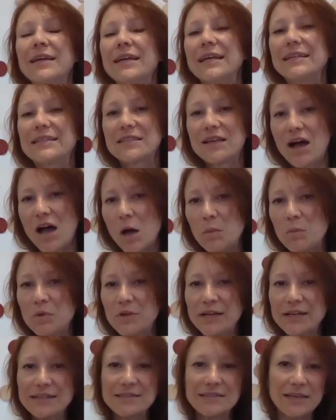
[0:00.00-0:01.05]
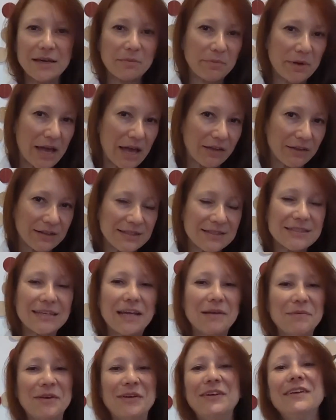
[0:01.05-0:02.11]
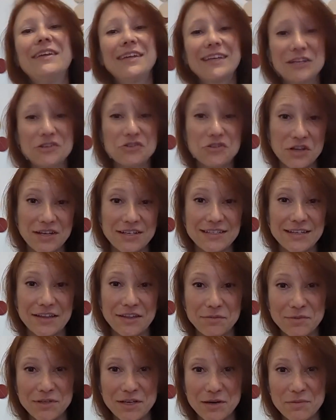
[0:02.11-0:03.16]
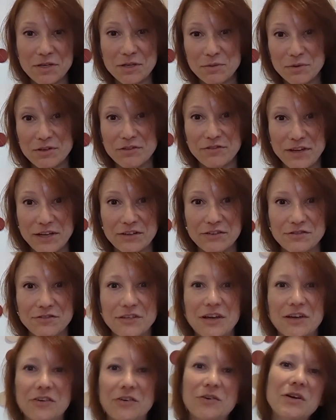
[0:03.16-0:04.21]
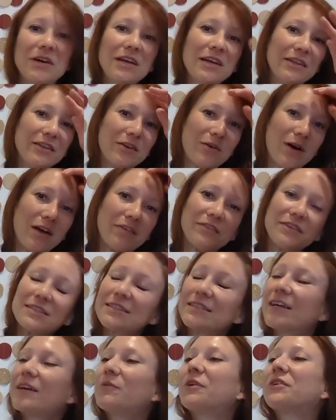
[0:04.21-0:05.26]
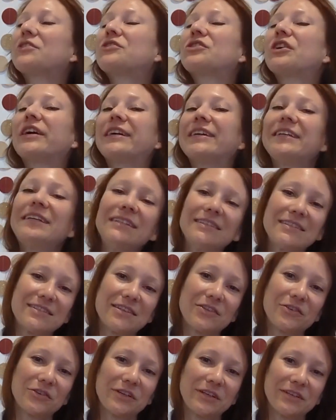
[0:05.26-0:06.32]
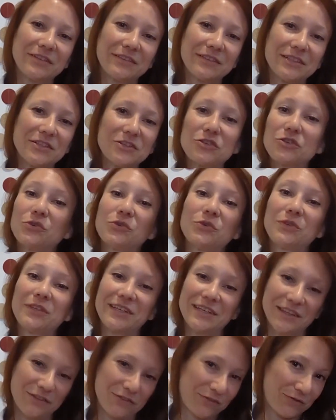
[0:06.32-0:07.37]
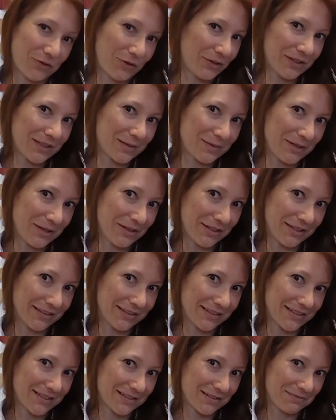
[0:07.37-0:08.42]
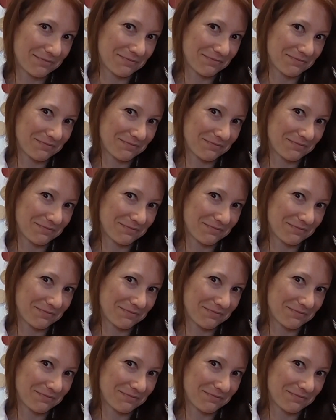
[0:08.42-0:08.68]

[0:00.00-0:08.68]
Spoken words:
It's complex yet balanced. In case you can't tell, I'm becoming a big fan of Fiano, though obviously I want to try it in southern Italy to truly get the full experience.